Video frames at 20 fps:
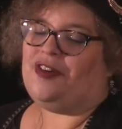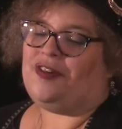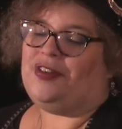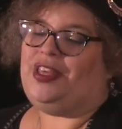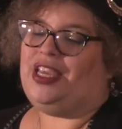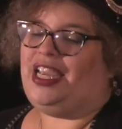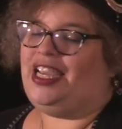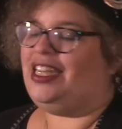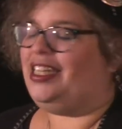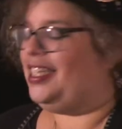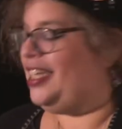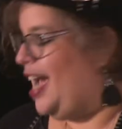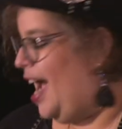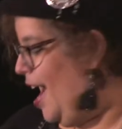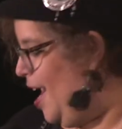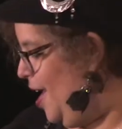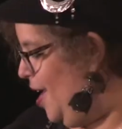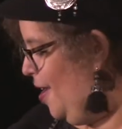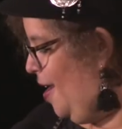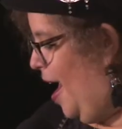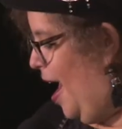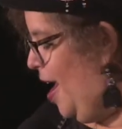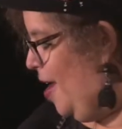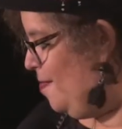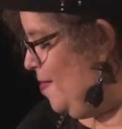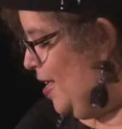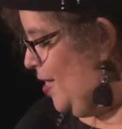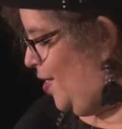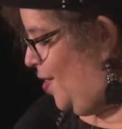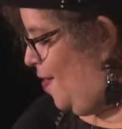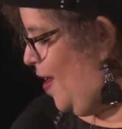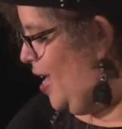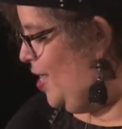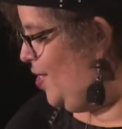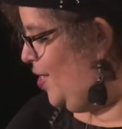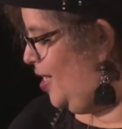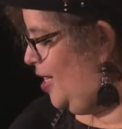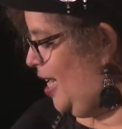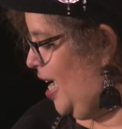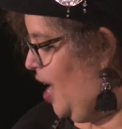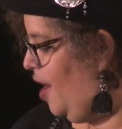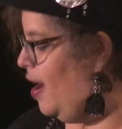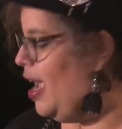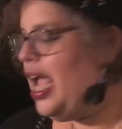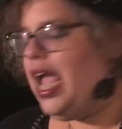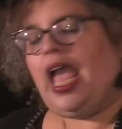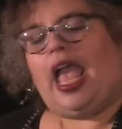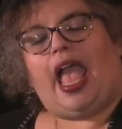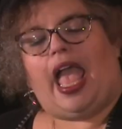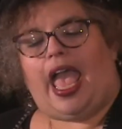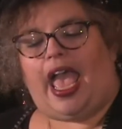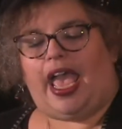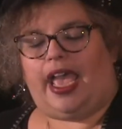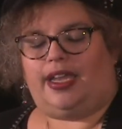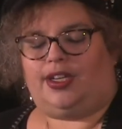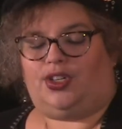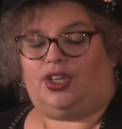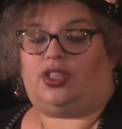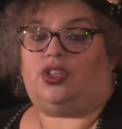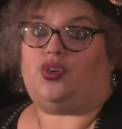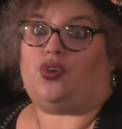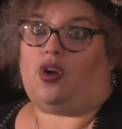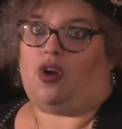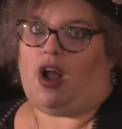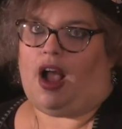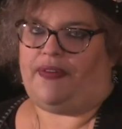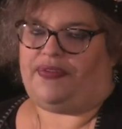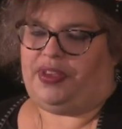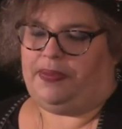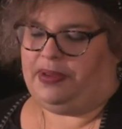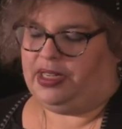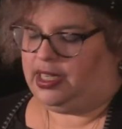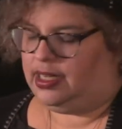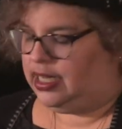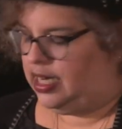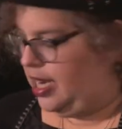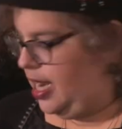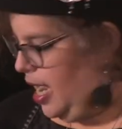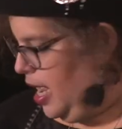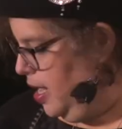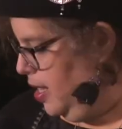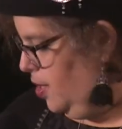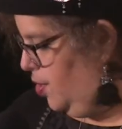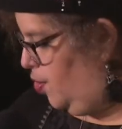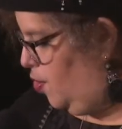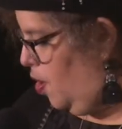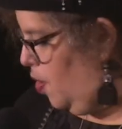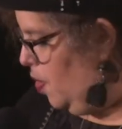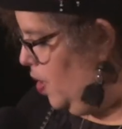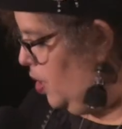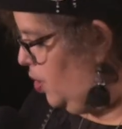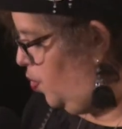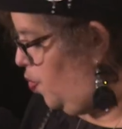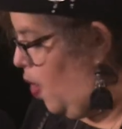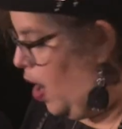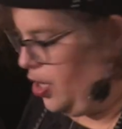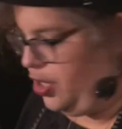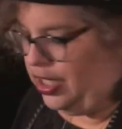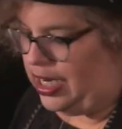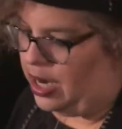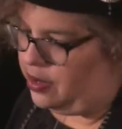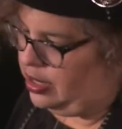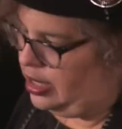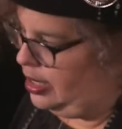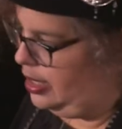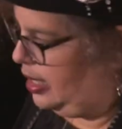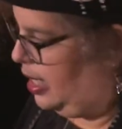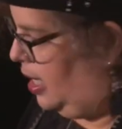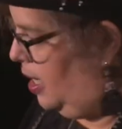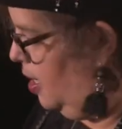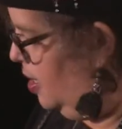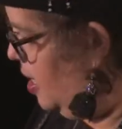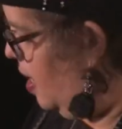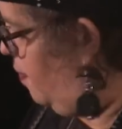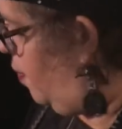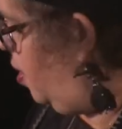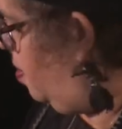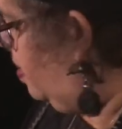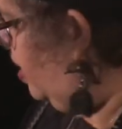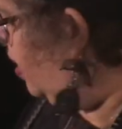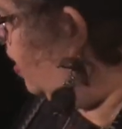the entire um, restoration there and took the door off the building and the door was washed out to sea, never to be